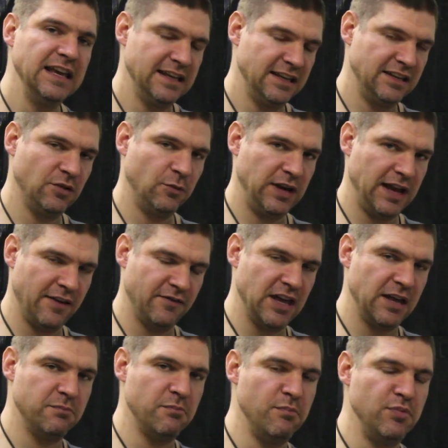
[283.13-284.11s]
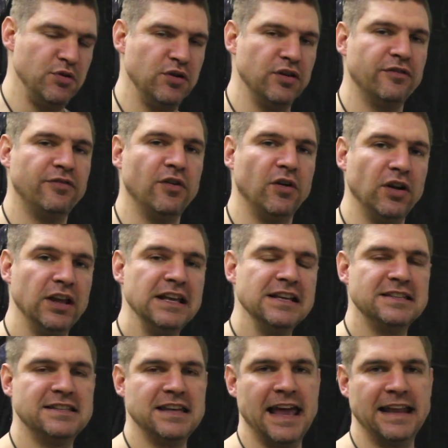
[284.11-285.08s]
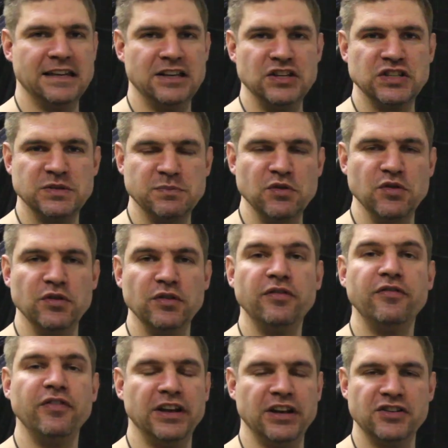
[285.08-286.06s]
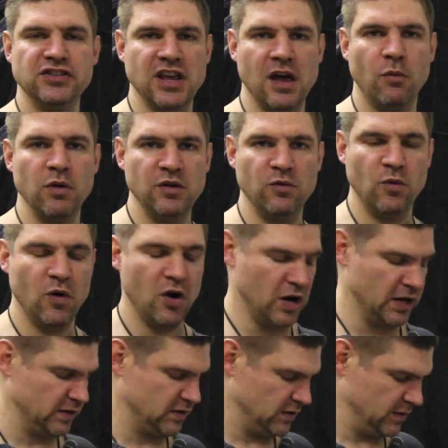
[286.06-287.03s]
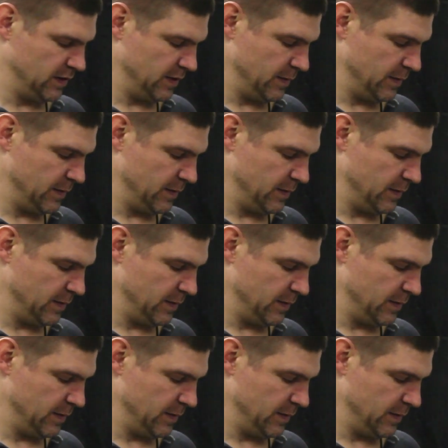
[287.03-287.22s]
until we have that beautiful satiny smooth finish that we want.